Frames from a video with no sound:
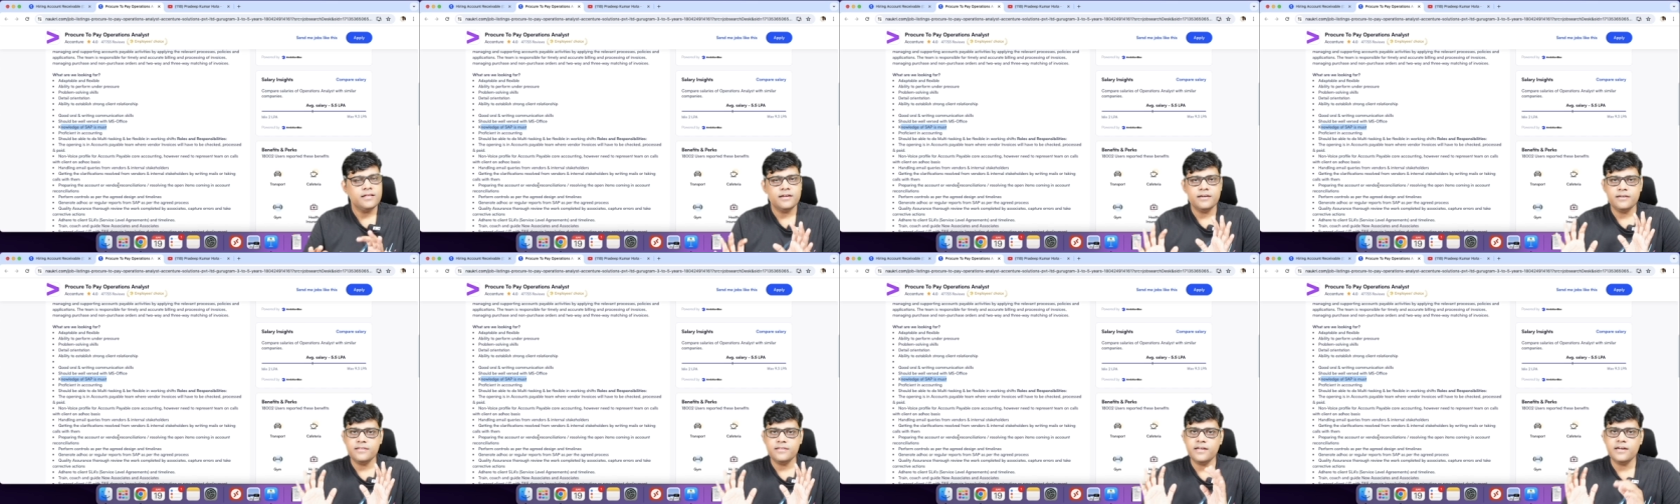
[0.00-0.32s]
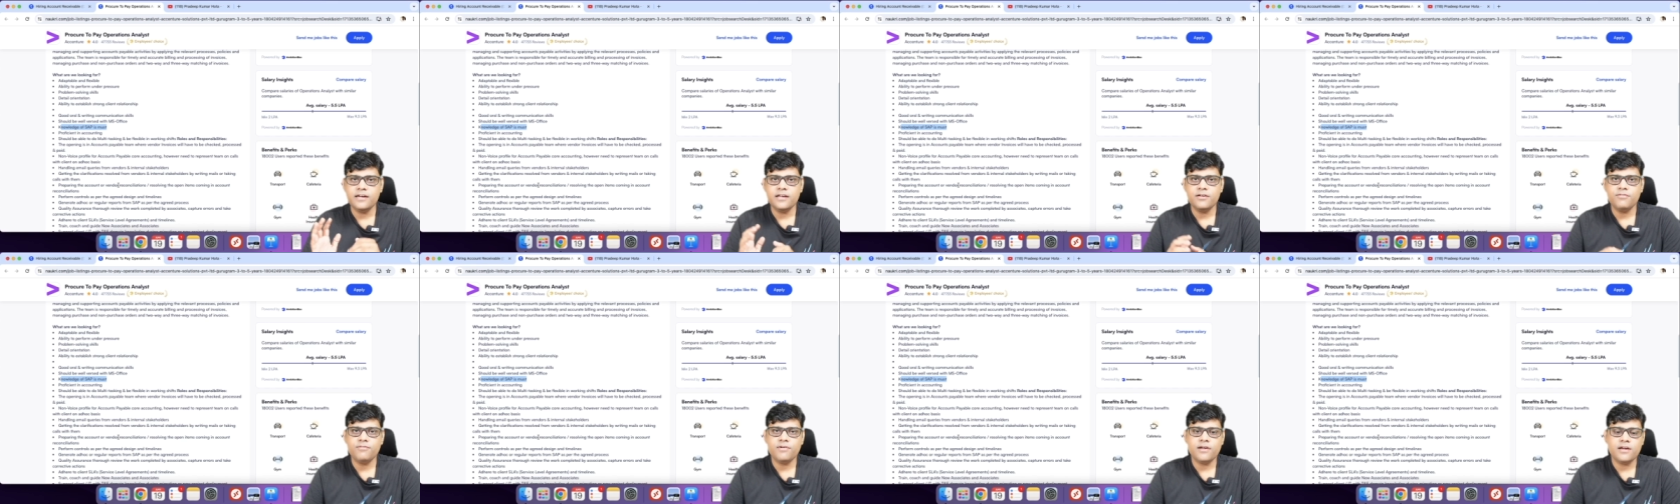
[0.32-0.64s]

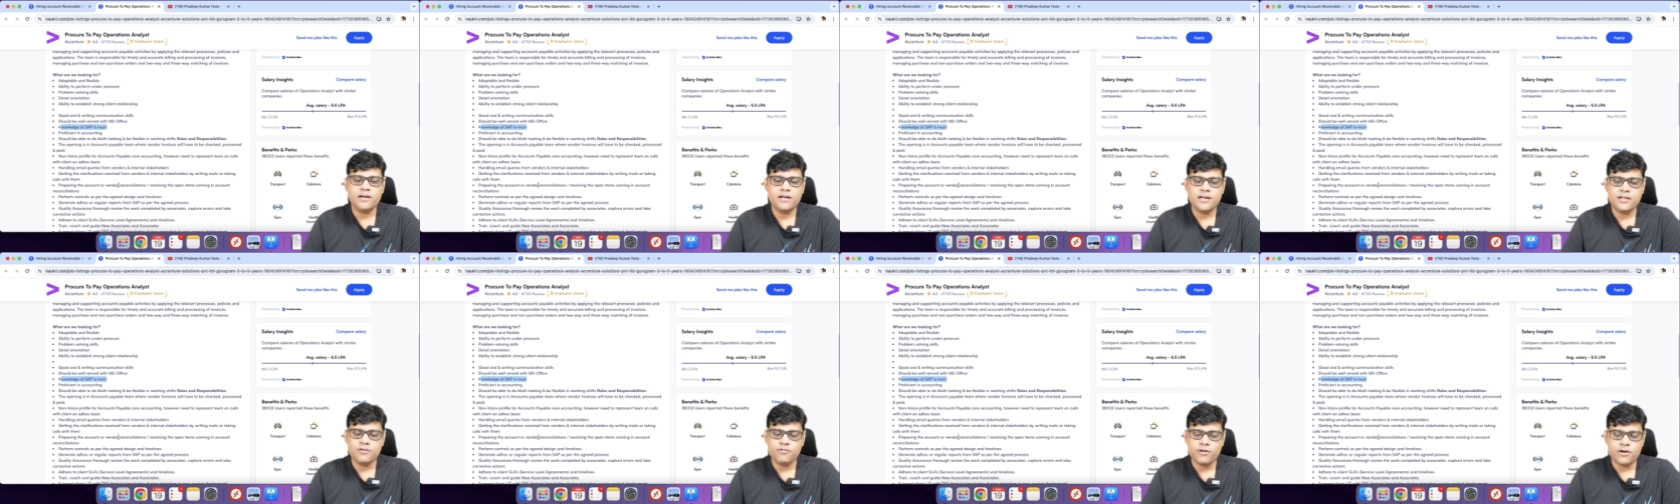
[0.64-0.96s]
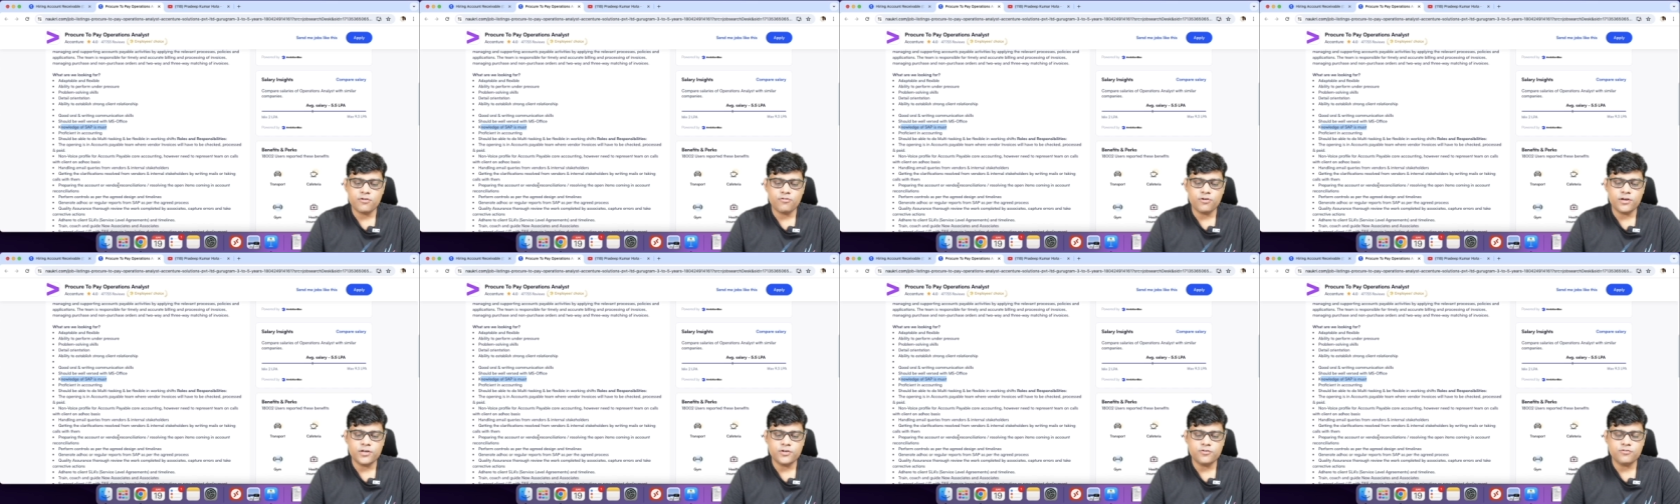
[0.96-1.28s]
then definitely you
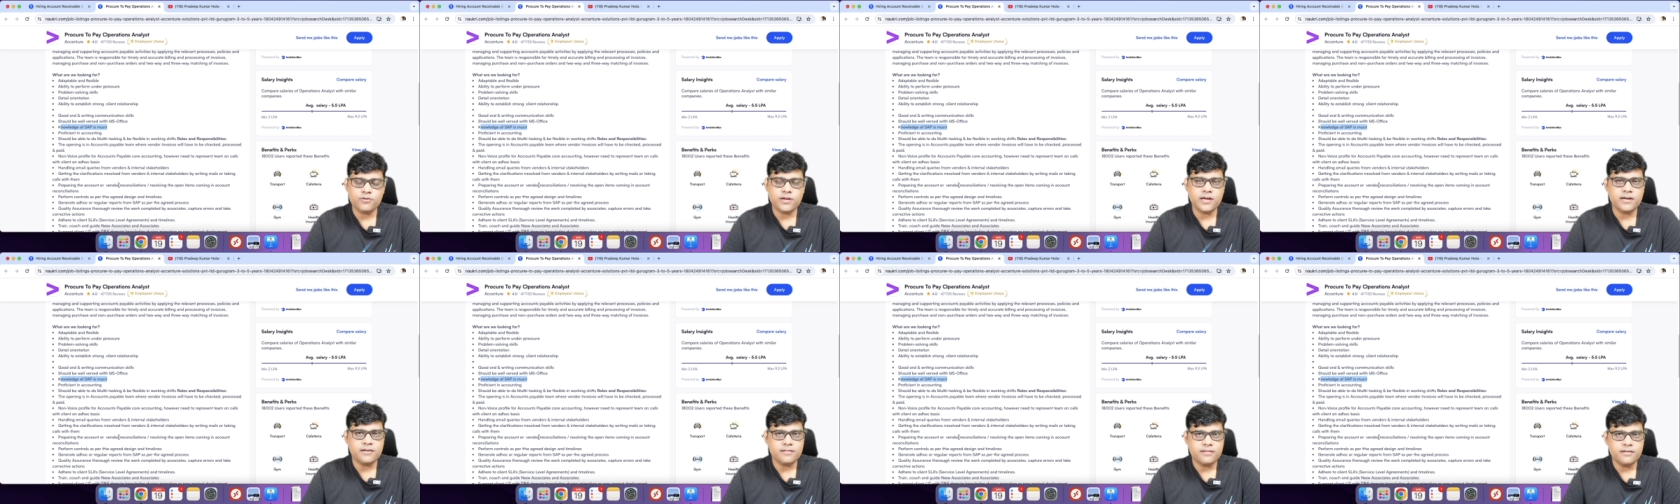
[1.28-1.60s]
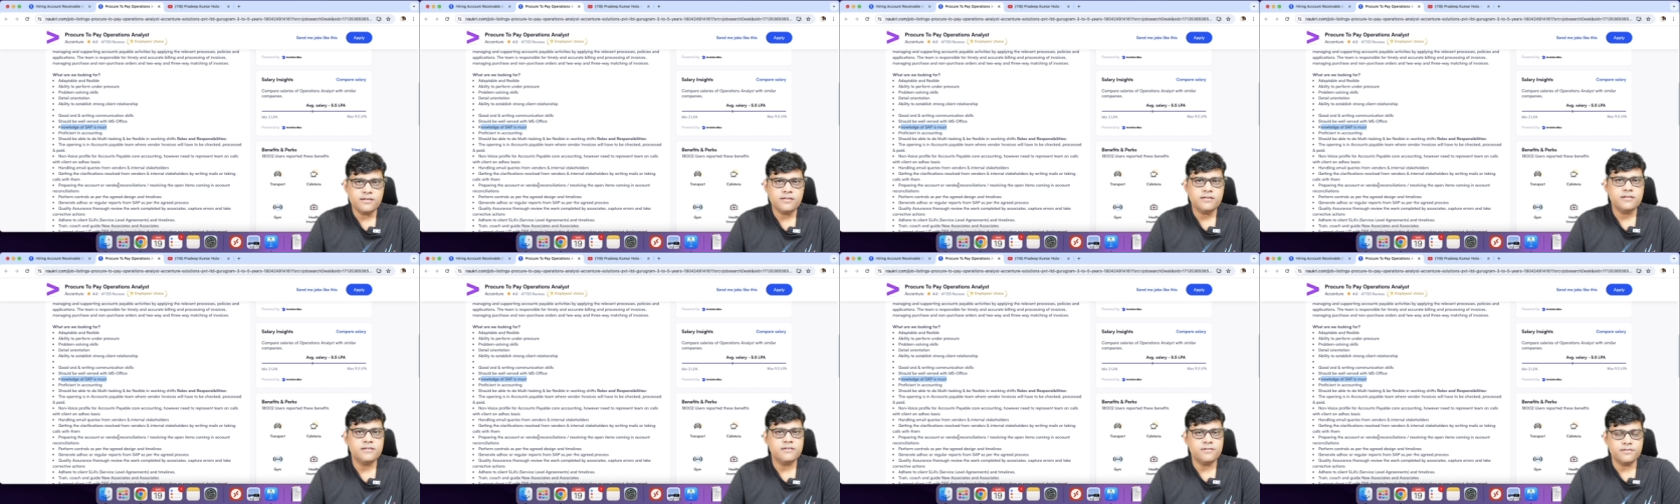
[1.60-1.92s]
are going to get
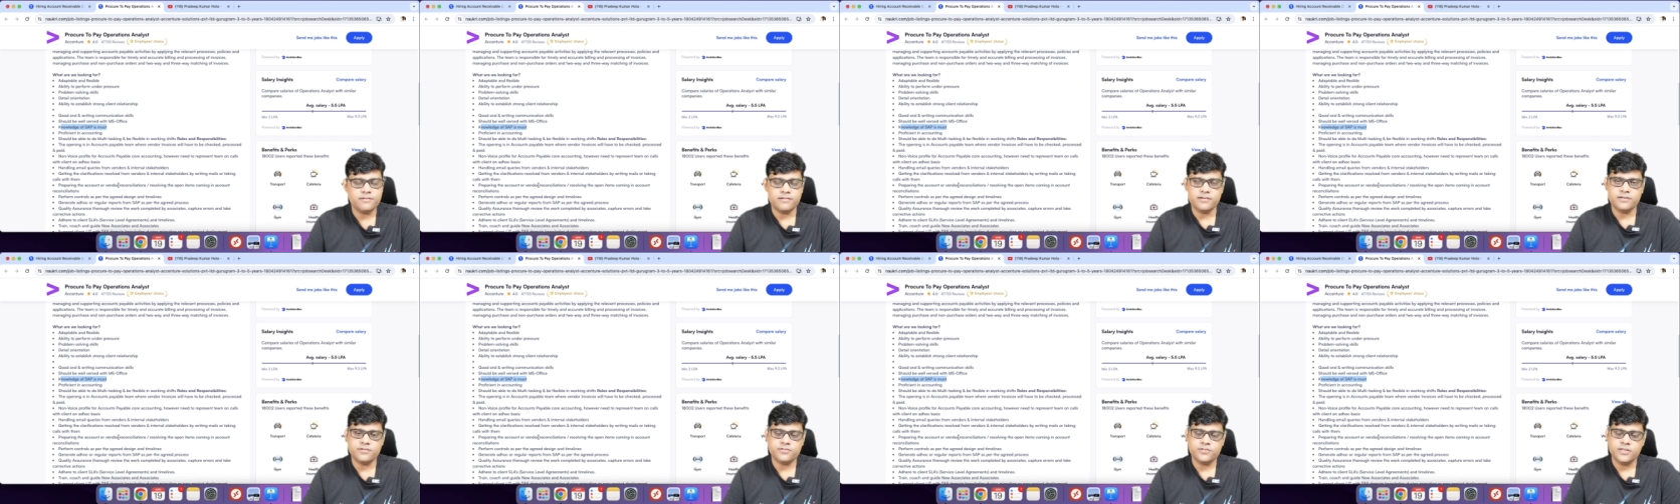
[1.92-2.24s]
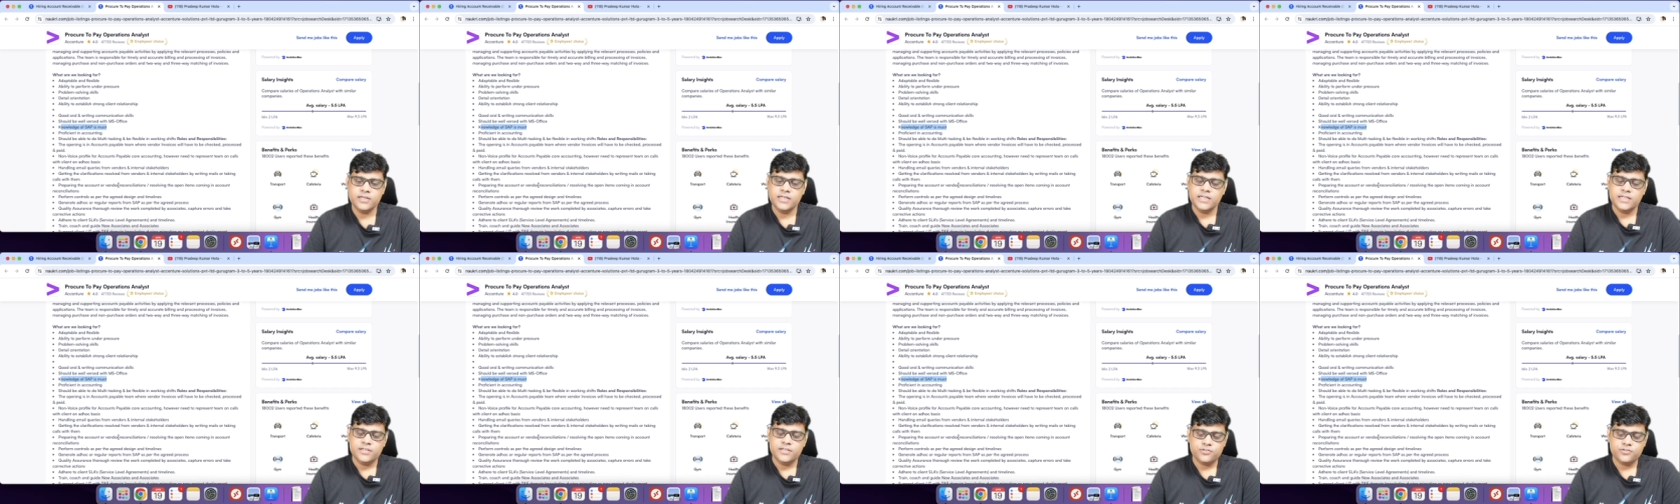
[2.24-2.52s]
the results.